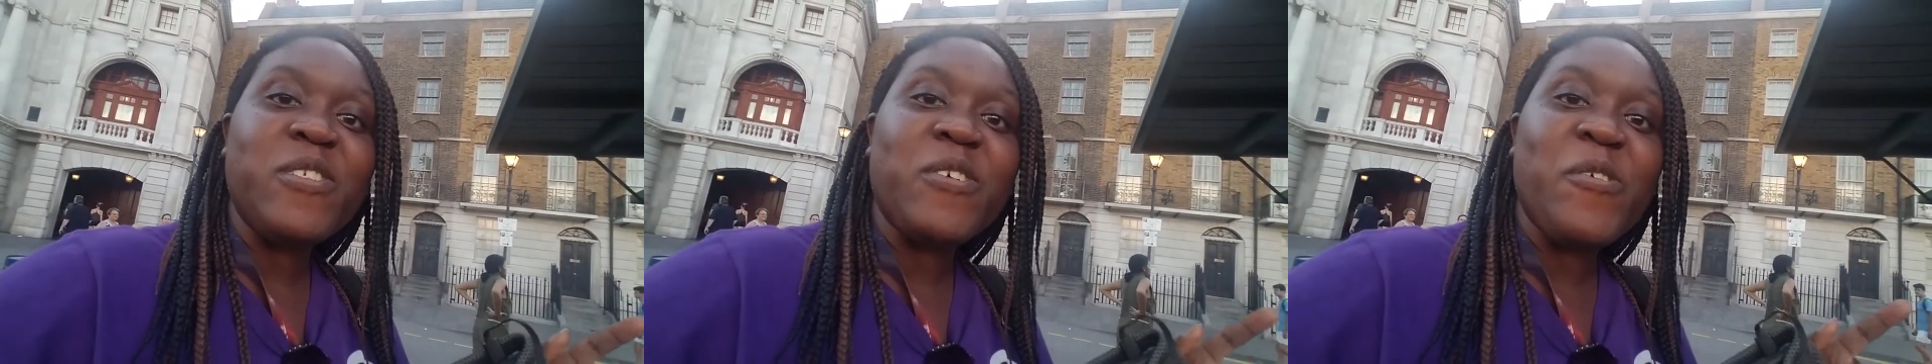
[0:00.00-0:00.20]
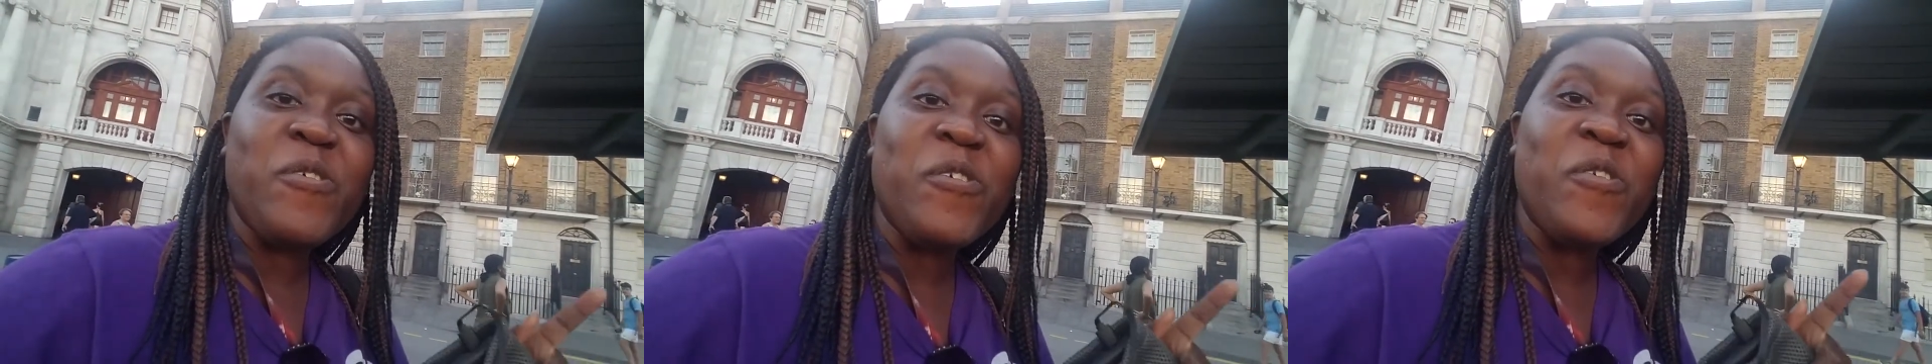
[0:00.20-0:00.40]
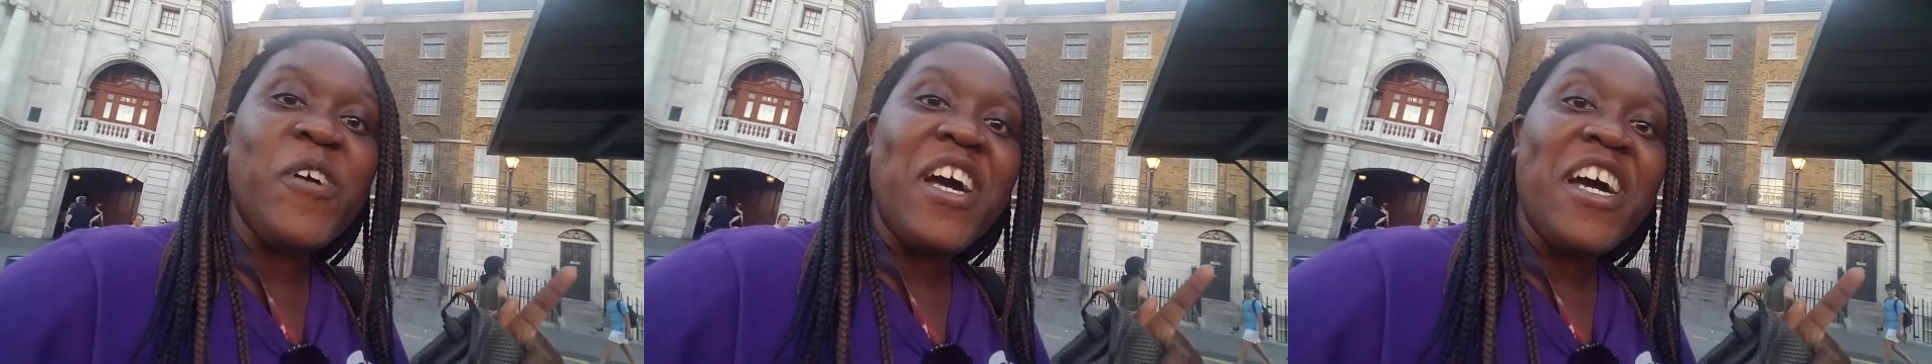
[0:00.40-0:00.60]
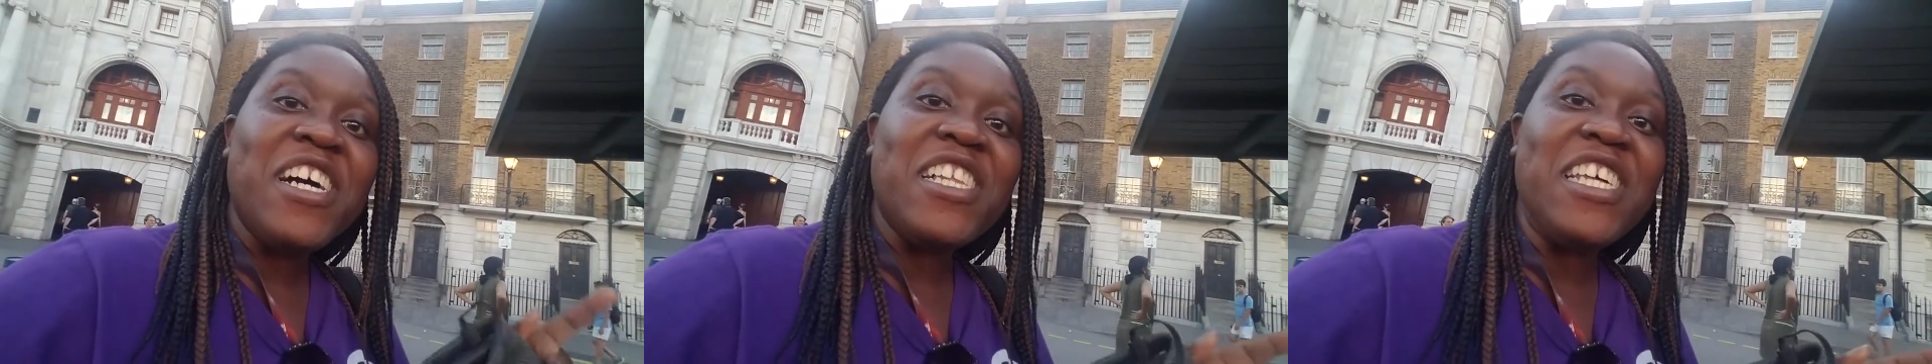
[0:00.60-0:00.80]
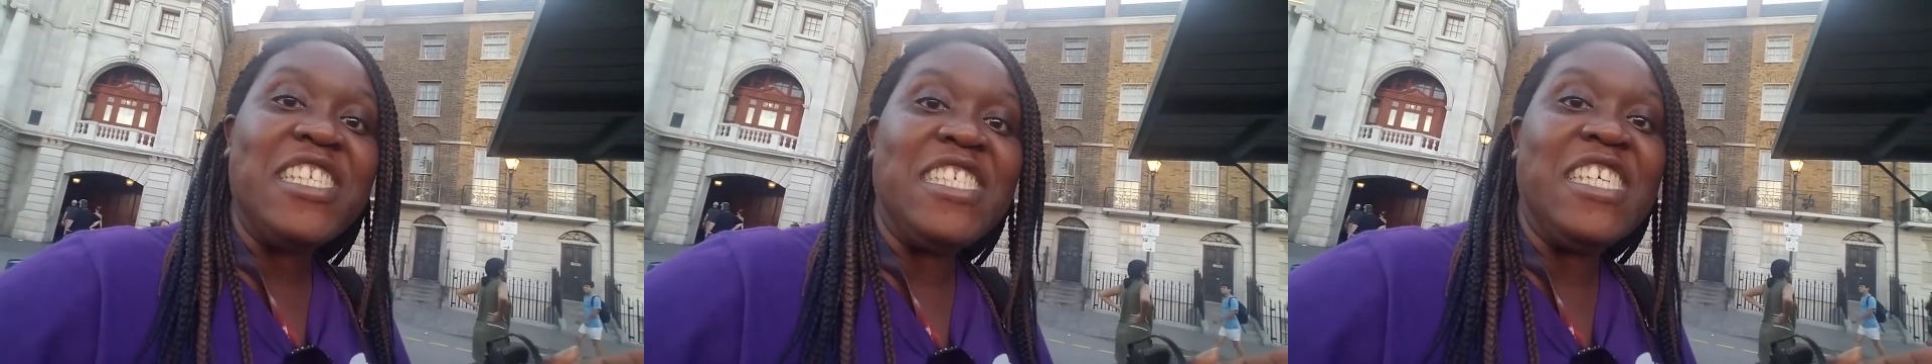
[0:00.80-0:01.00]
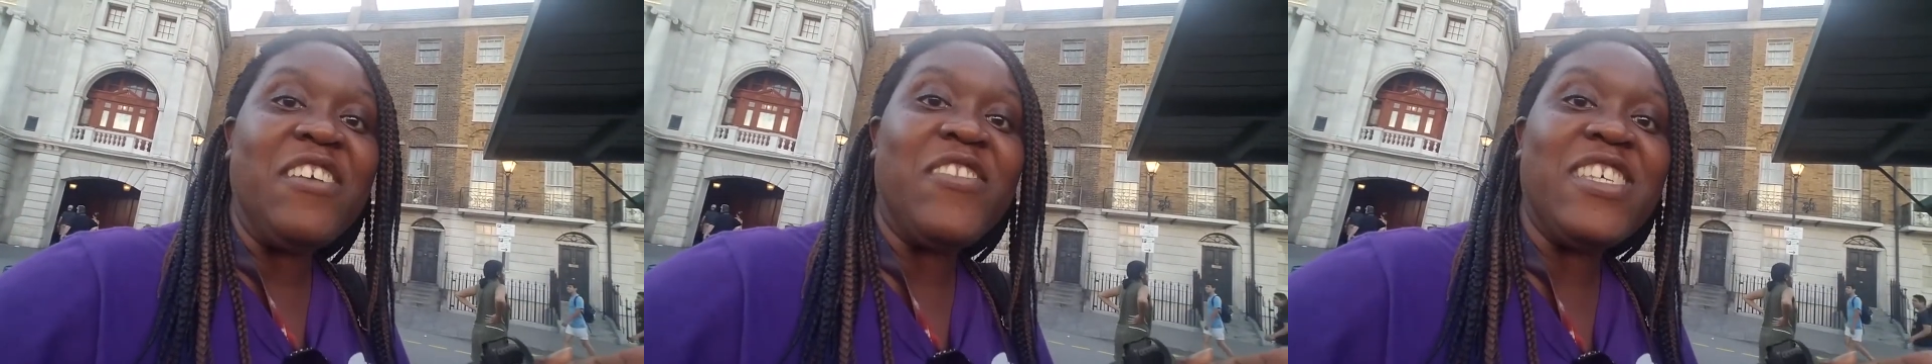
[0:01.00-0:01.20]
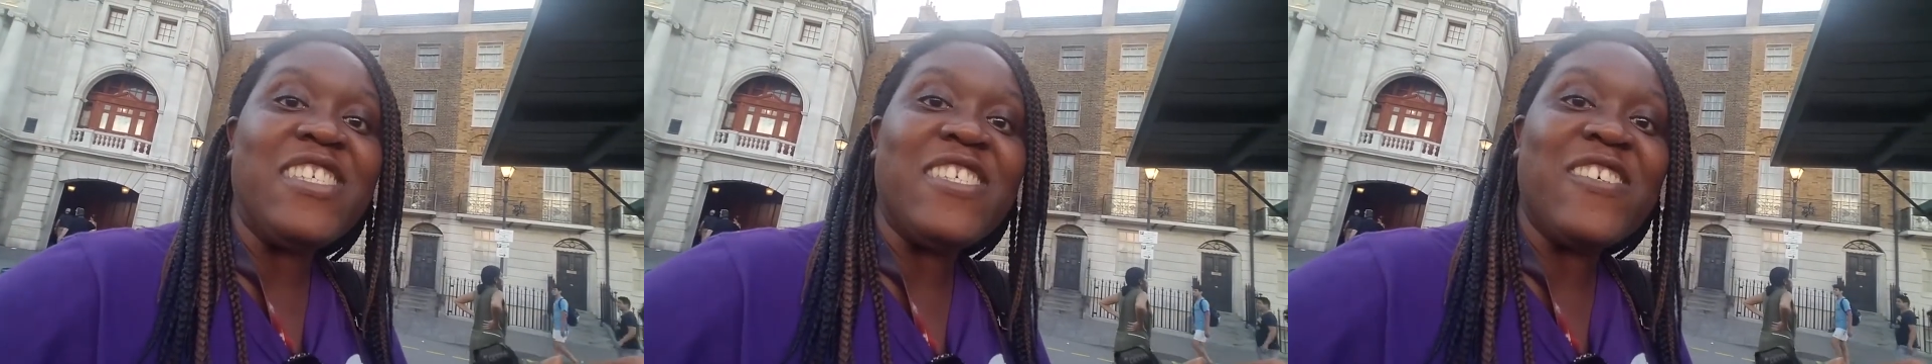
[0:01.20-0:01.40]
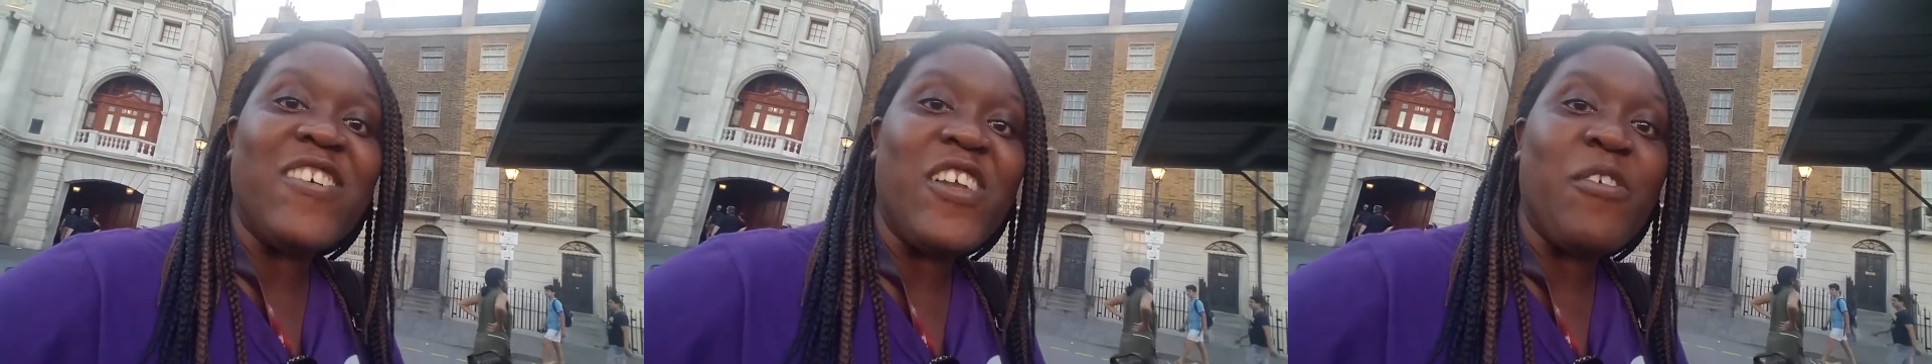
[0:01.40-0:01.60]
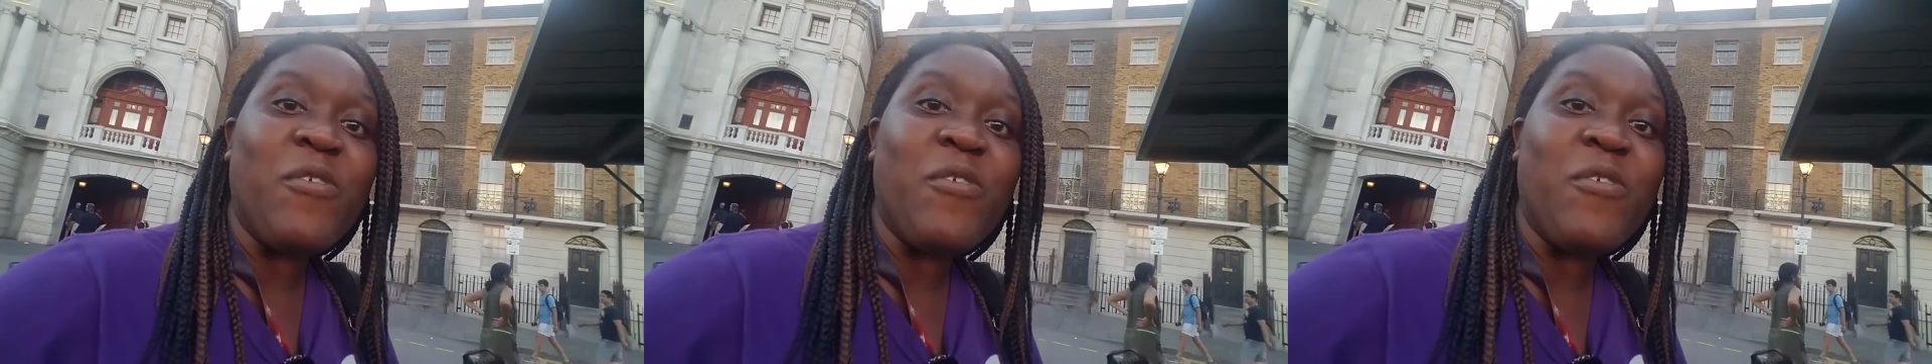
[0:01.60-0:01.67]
So let's see if this is gonna